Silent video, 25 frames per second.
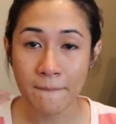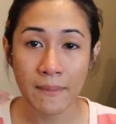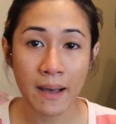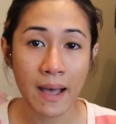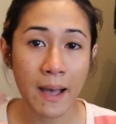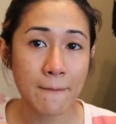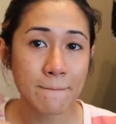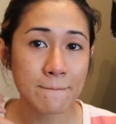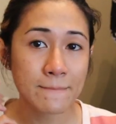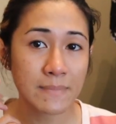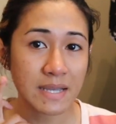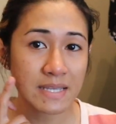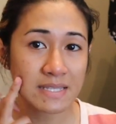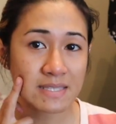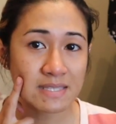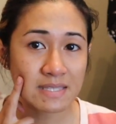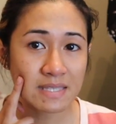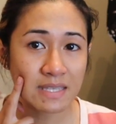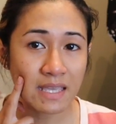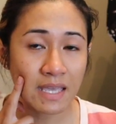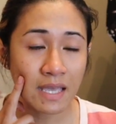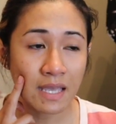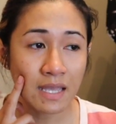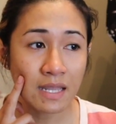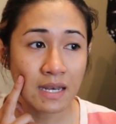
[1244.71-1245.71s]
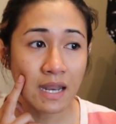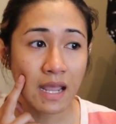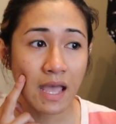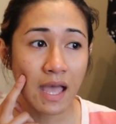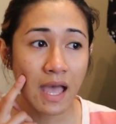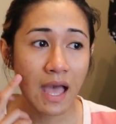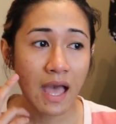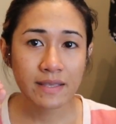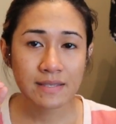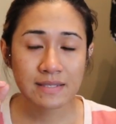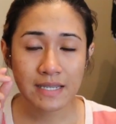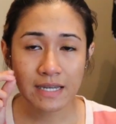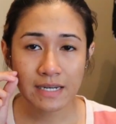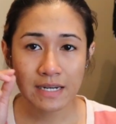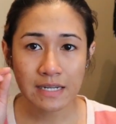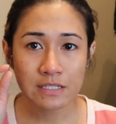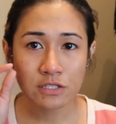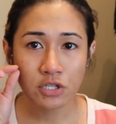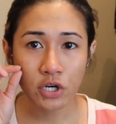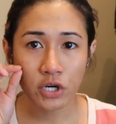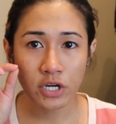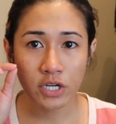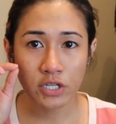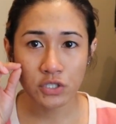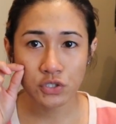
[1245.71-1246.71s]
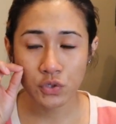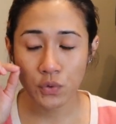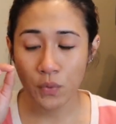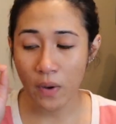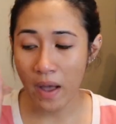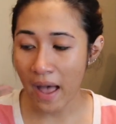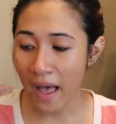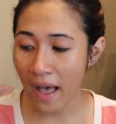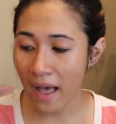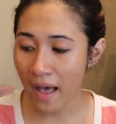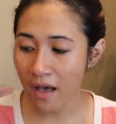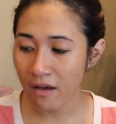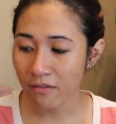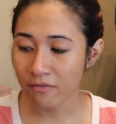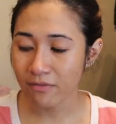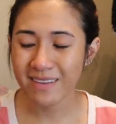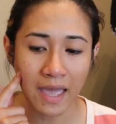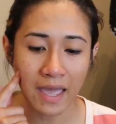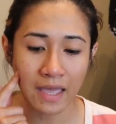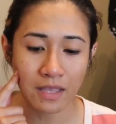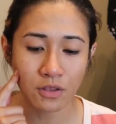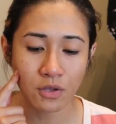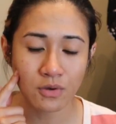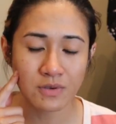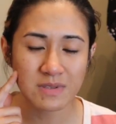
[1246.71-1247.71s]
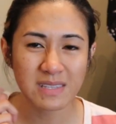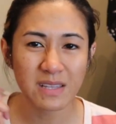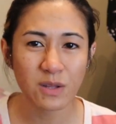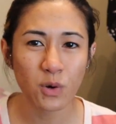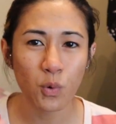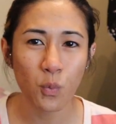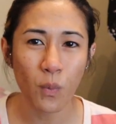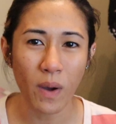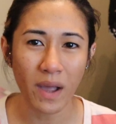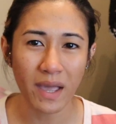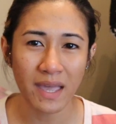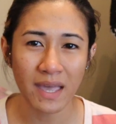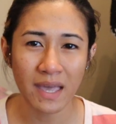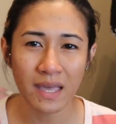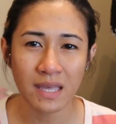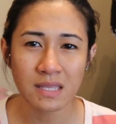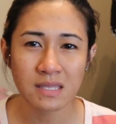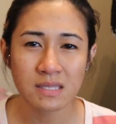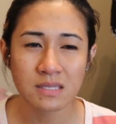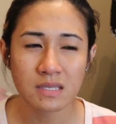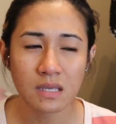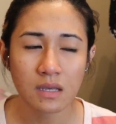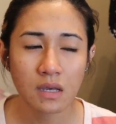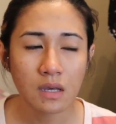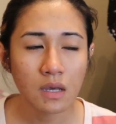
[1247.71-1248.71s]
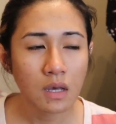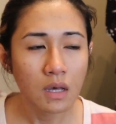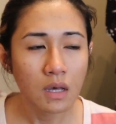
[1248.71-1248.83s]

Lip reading: but my skin is kind of starting to have those little whiteheads.